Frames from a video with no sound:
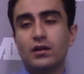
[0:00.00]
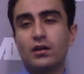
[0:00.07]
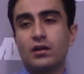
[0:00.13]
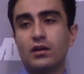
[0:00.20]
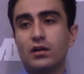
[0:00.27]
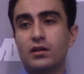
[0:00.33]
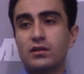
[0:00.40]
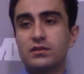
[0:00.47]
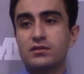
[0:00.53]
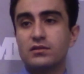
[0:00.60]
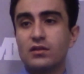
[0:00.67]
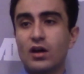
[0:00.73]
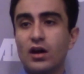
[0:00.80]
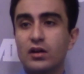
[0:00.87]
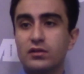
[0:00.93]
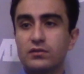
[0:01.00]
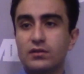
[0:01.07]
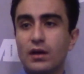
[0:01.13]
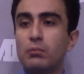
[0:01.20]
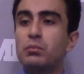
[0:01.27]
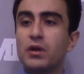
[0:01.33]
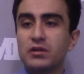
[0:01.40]
uh, it's not,
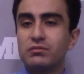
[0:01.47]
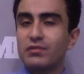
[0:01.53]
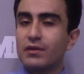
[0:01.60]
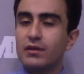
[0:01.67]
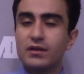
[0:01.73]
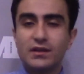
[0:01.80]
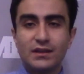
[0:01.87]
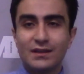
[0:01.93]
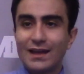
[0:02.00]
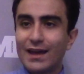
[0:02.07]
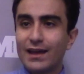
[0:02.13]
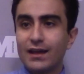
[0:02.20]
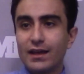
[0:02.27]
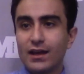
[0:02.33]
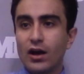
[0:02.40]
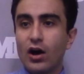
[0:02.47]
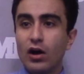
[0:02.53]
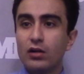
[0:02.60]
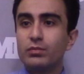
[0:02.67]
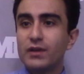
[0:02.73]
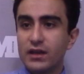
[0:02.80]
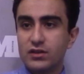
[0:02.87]
but in
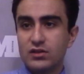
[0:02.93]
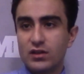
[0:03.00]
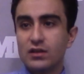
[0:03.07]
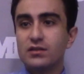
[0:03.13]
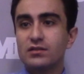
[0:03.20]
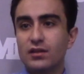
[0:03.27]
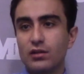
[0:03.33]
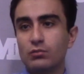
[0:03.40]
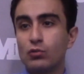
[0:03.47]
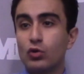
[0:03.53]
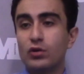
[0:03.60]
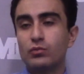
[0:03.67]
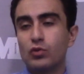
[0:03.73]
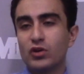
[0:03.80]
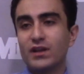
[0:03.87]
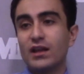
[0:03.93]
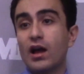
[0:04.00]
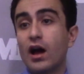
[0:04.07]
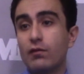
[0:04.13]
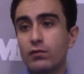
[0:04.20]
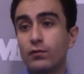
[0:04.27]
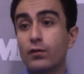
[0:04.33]
all patients, more, more than
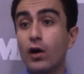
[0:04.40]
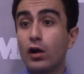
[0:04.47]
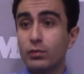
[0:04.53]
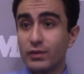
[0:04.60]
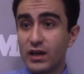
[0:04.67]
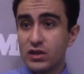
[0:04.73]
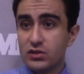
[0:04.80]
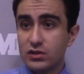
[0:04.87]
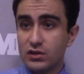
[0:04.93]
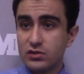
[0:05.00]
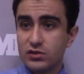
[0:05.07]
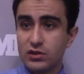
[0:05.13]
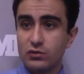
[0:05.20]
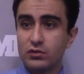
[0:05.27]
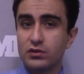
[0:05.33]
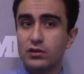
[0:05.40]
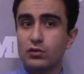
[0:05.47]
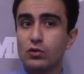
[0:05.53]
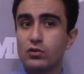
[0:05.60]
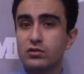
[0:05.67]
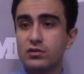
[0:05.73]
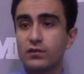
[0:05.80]
half of all patients during the
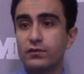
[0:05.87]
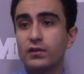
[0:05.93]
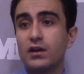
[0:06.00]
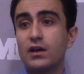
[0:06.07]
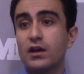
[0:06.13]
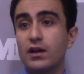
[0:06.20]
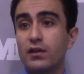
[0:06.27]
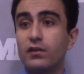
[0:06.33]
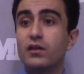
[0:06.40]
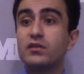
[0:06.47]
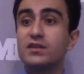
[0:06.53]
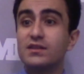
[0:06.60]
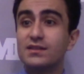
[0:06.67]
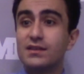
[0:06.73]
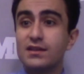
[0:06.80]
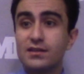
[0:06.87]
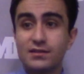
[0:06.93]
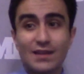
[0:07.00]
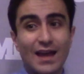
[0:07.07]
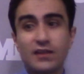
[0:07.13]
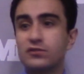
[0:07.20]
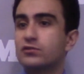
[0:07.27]
course of their disease
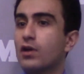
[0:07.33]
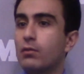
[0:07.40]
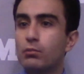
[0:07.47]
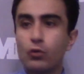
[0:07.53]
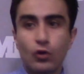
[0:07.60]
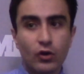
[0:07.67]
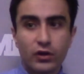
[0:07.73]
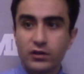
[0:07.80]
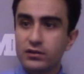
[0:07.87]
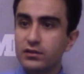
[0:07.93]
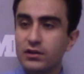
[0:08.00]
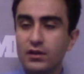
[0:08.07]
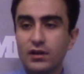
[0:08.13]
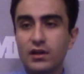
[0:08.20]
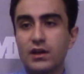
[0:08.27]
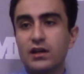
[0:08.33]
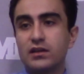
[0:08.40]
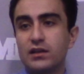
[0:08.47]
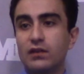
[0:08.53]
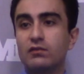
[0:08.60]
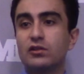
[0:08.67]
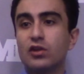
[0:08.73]
at some point
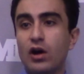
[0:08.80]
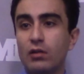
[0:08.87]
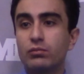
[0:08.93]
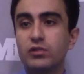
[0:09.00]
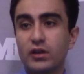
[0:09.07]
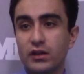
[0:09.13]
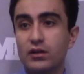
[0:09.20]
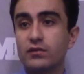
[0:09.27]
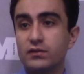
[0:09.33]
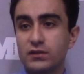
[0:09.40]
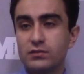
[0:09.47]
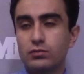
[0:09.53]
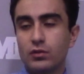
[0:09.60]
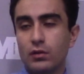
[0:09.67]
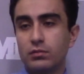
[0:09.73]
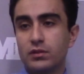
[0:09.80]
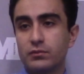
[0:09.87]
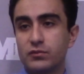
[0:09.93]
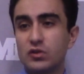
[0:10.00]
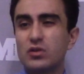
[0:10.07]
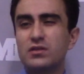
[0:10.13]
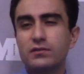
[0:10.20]
they will complain of this
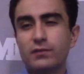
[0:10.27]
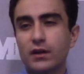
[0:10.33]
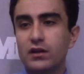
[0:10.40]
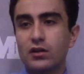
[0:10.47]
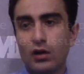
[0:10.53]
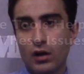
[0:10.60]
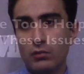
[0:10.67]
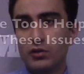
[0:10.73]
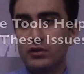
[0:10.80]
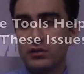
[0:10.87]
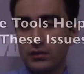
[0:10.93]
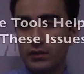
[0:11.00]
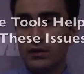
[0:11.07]
problem. So it's very common.